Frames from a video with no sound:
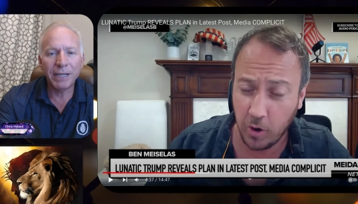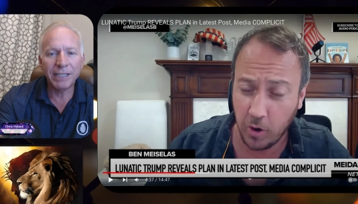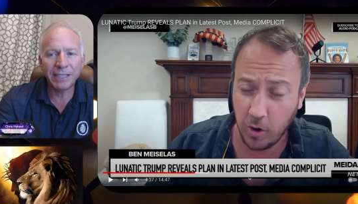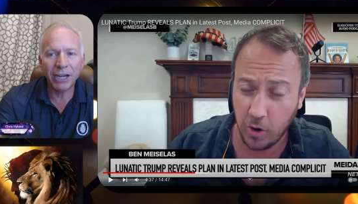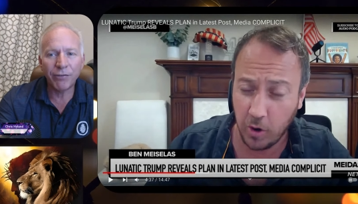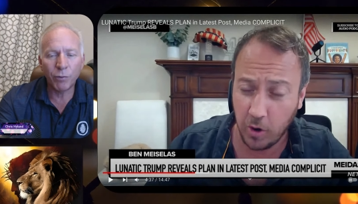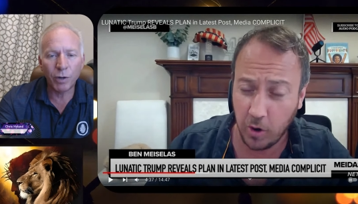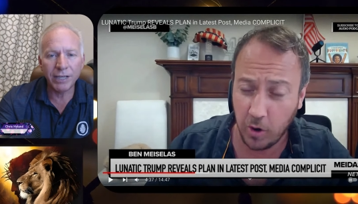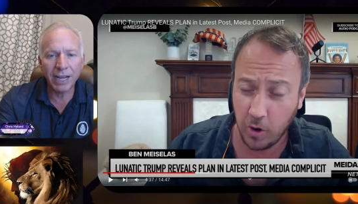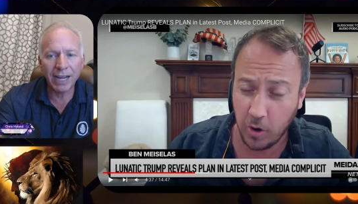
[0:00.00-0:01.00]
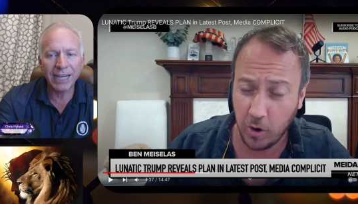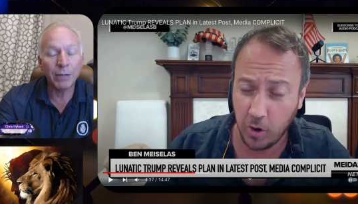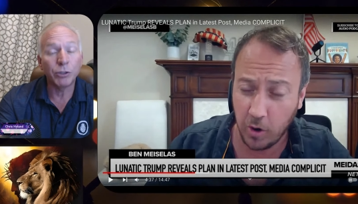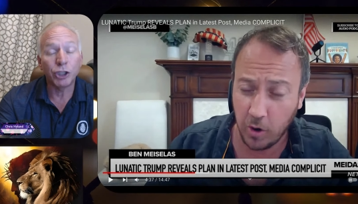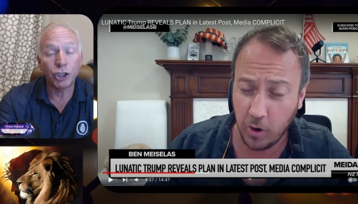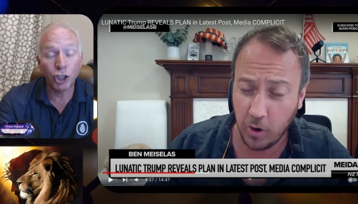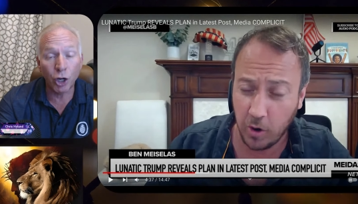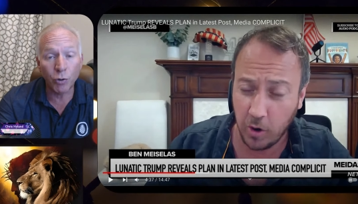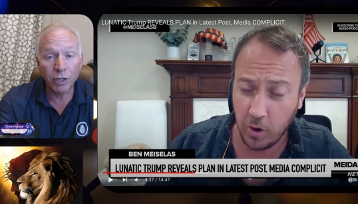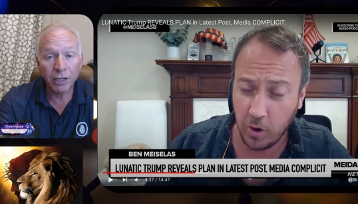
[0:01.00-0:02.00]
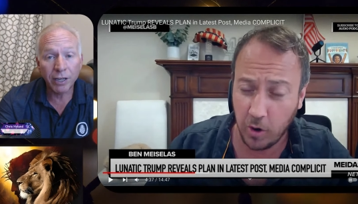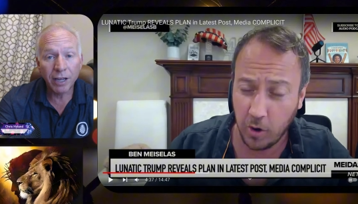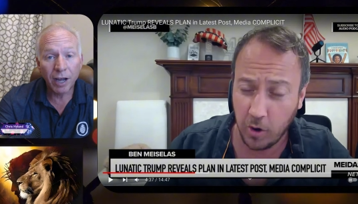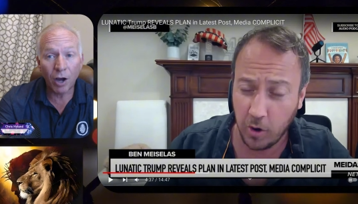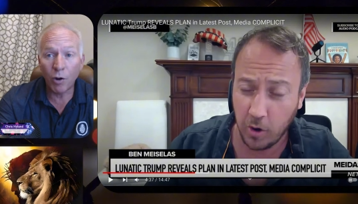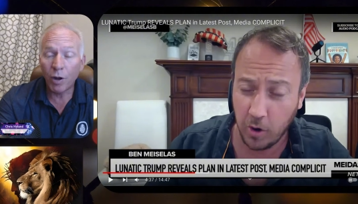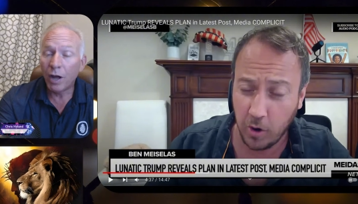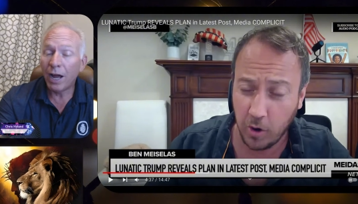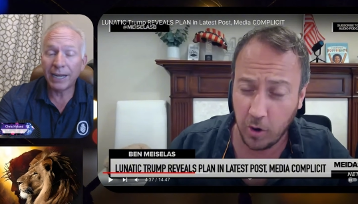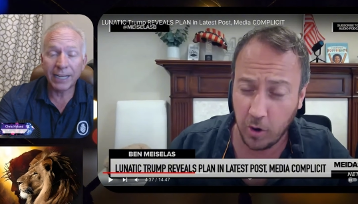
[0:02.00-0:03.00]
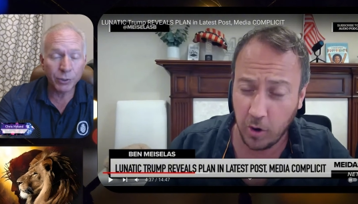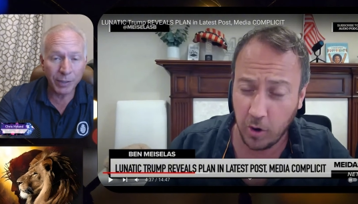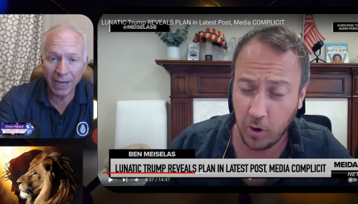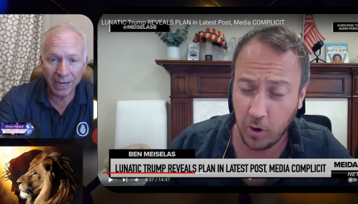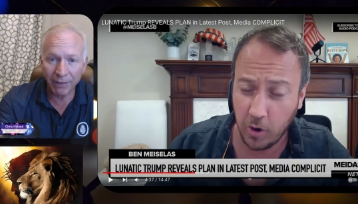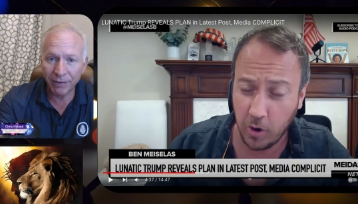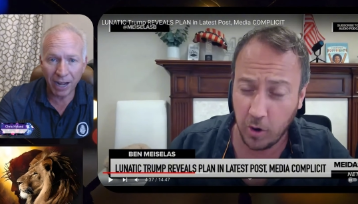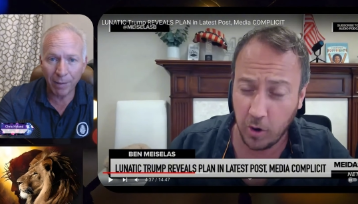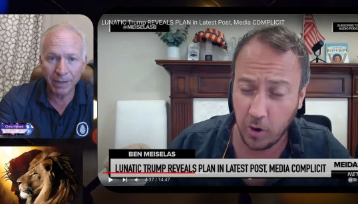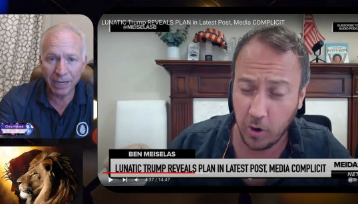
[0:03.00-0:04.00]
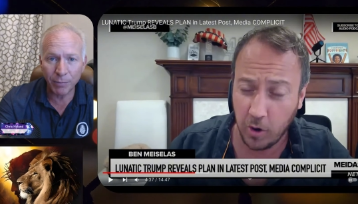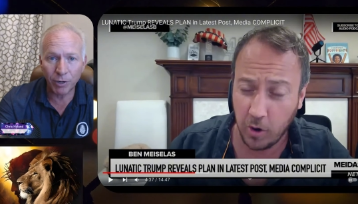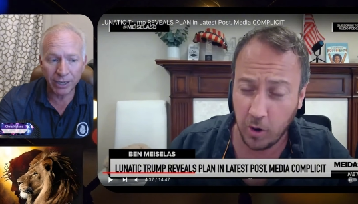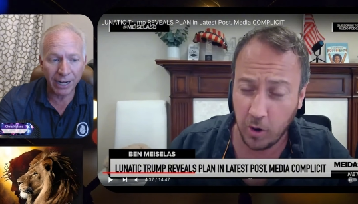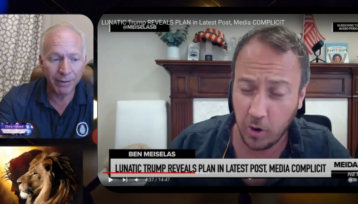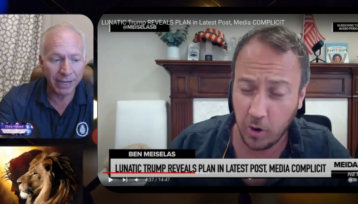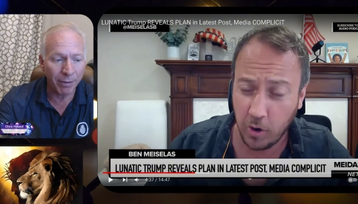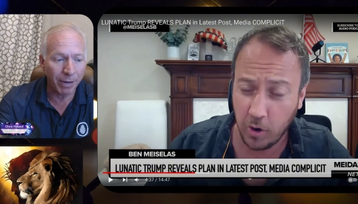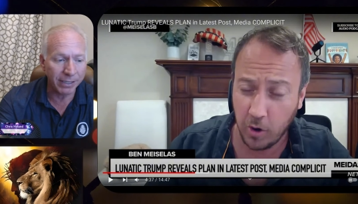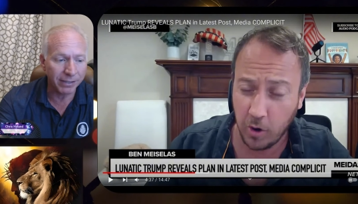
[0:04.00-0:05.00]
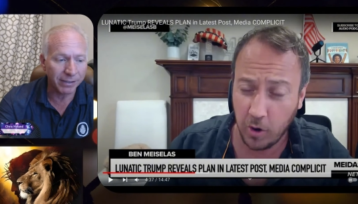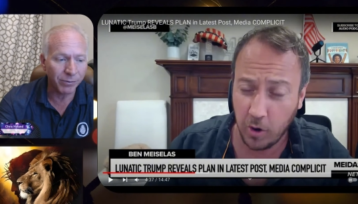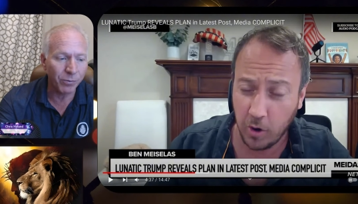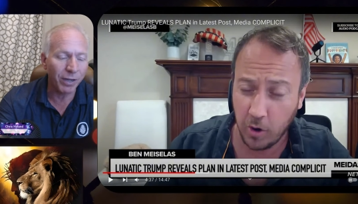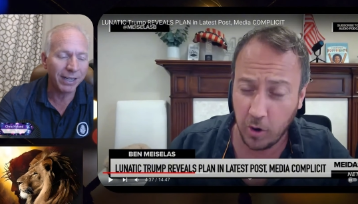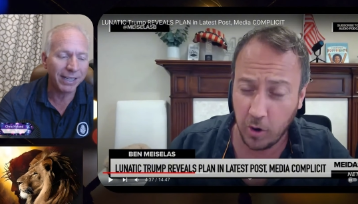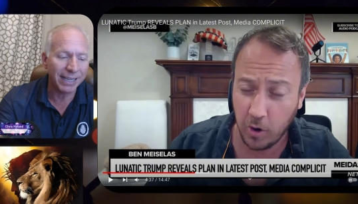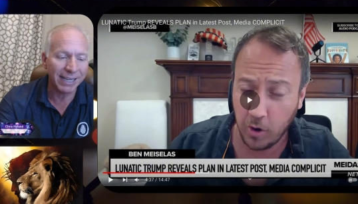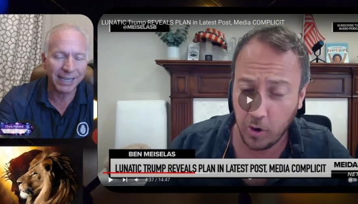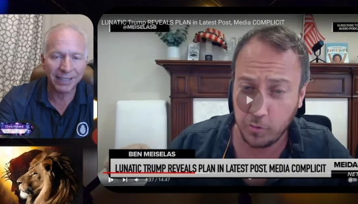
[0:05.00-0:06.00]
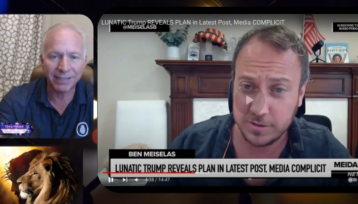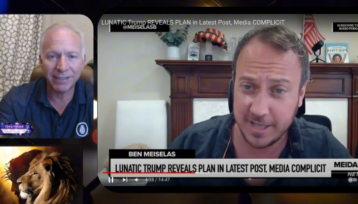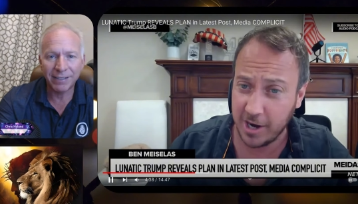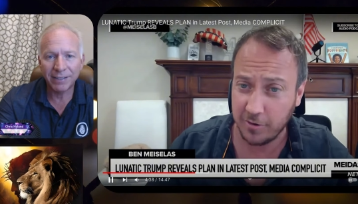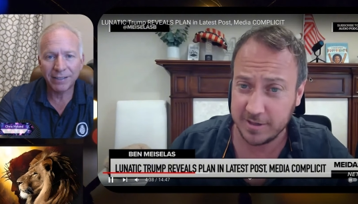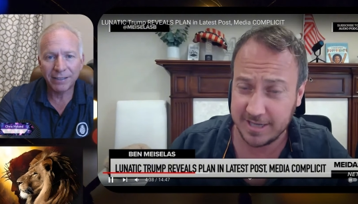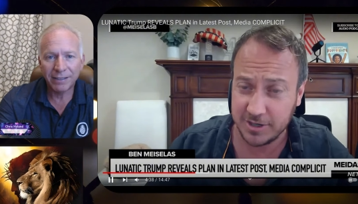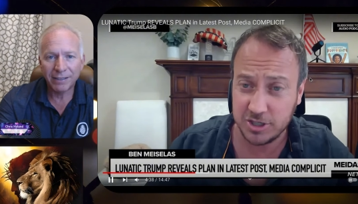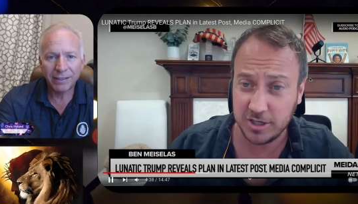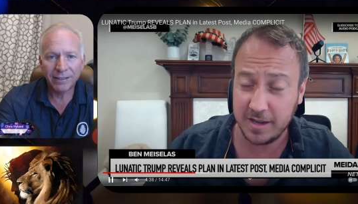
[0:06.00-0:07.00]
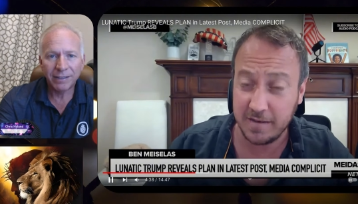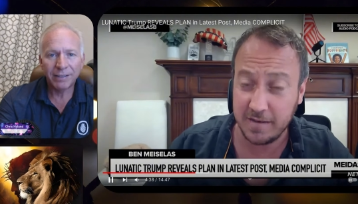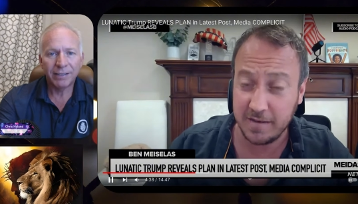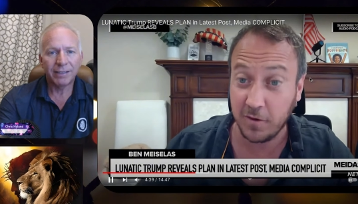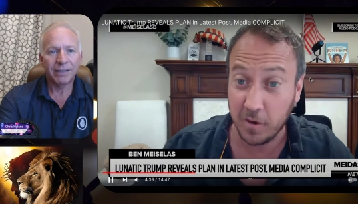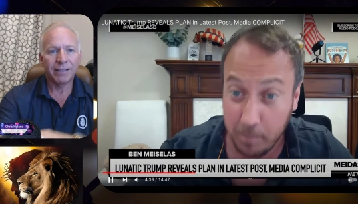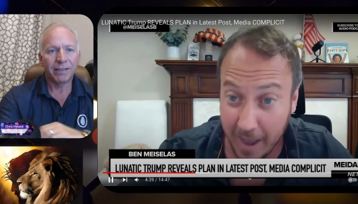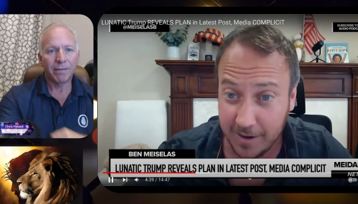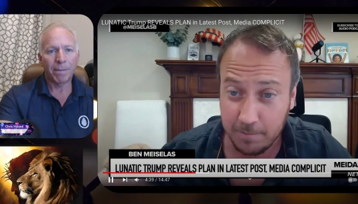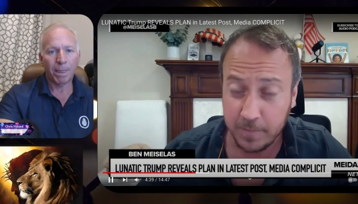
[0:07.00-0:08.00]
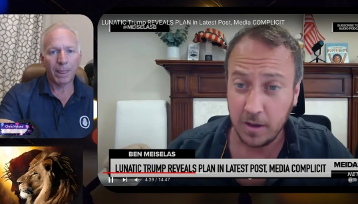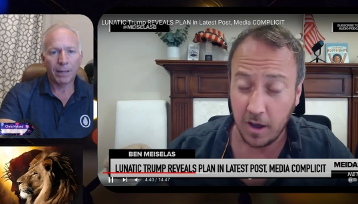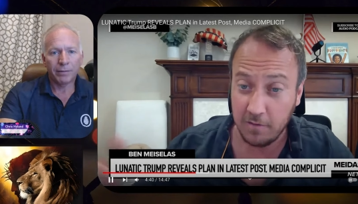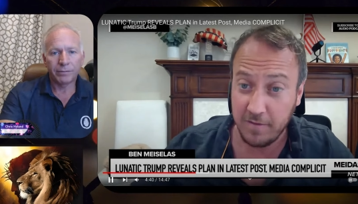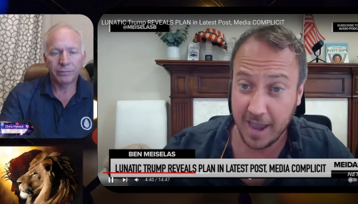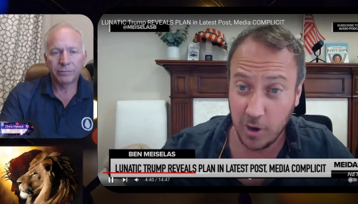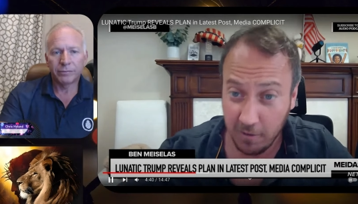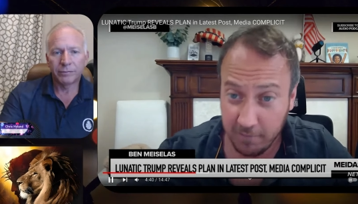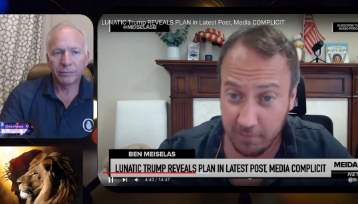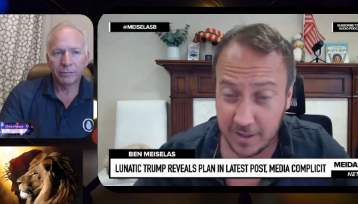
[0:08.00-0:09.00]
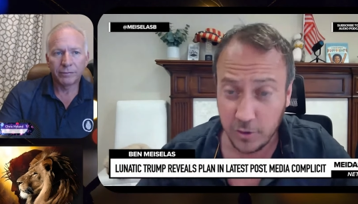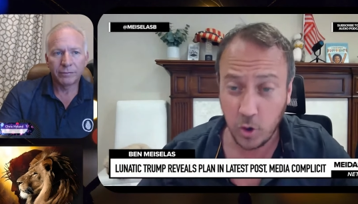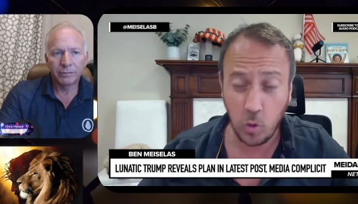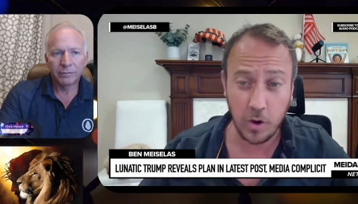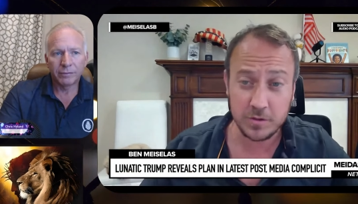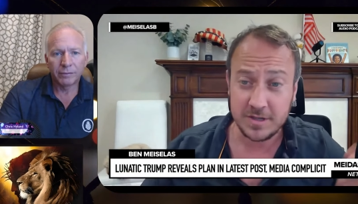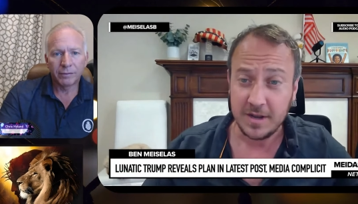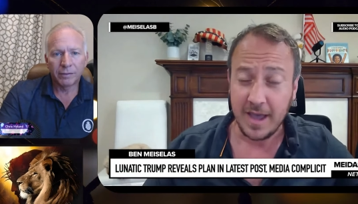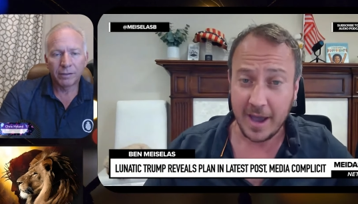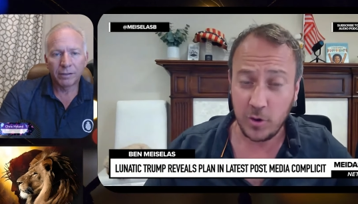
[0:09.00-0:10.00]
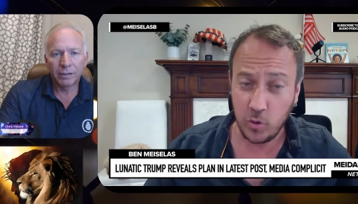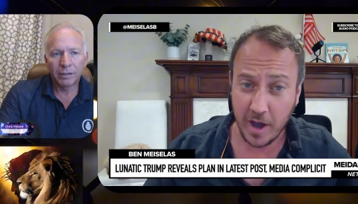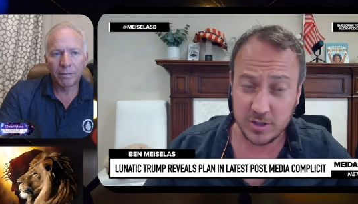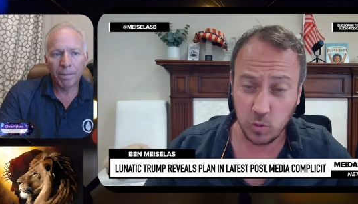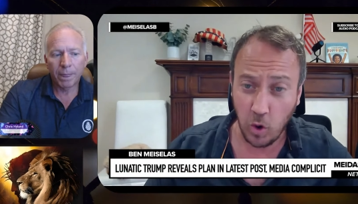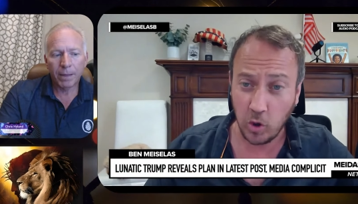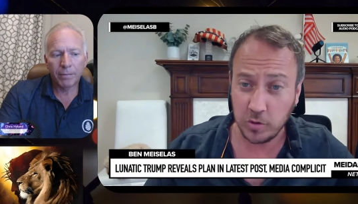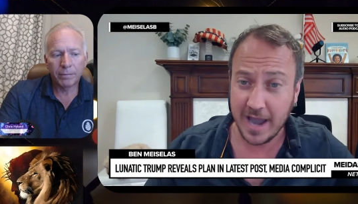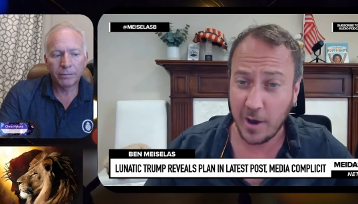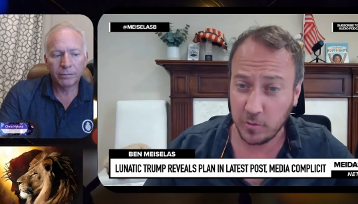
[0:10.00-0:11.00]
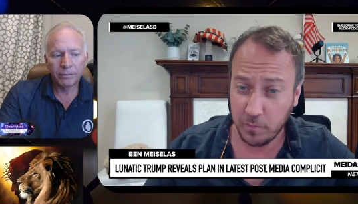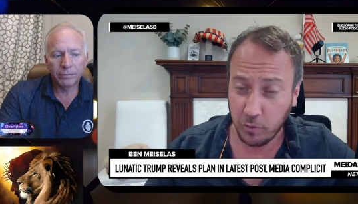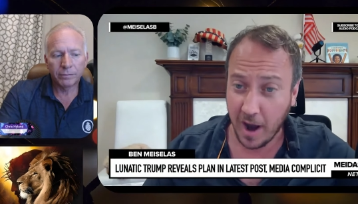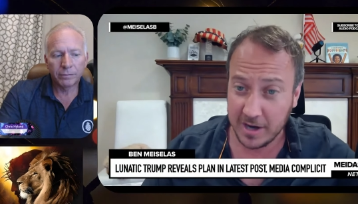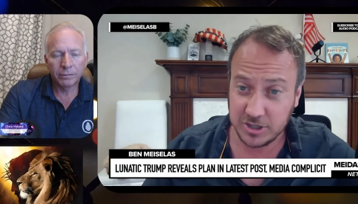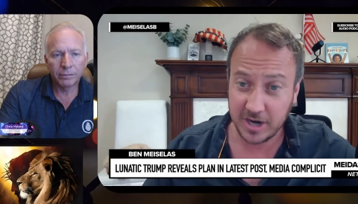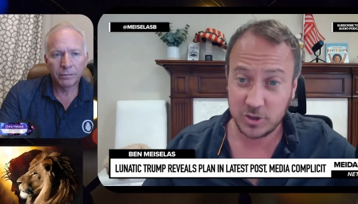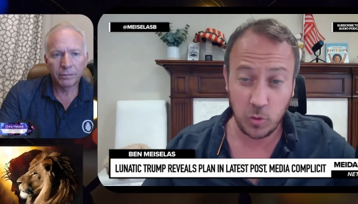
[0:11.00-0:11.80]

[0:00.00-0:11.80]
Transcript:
Speaker 1: dictator for one day. It was a joke oh, I guess we can't have comedy anymore. we now Meiselas. What an idiot.
Speaker 2: Quotes that are essentially verbatim of Adolf Hitler quotes and who has rolled out Project